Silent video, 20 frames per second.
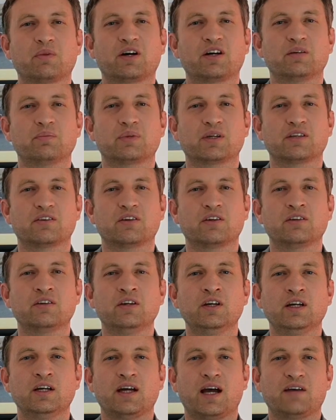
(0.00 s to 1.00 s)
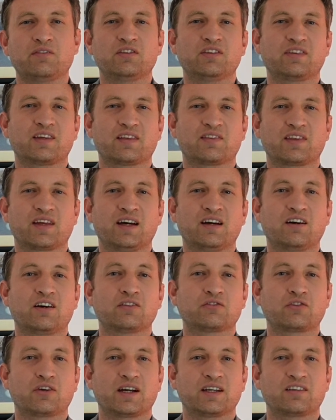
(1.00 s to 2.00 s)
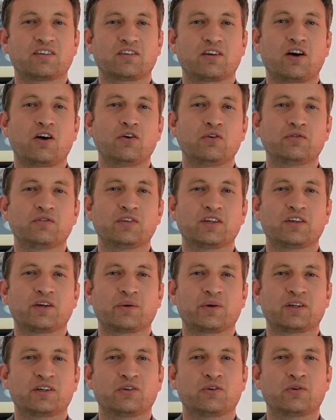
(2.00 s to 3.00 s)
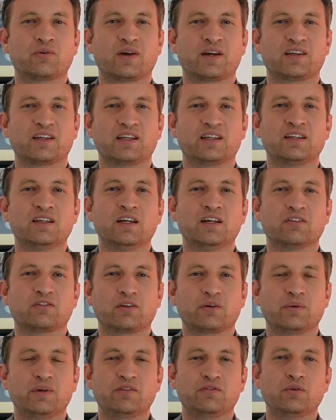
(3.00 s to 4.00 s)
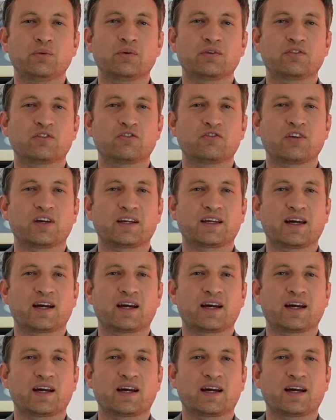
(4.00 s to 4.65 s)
my opinion. Having said that, I've created a whole video on it already. So if you want to check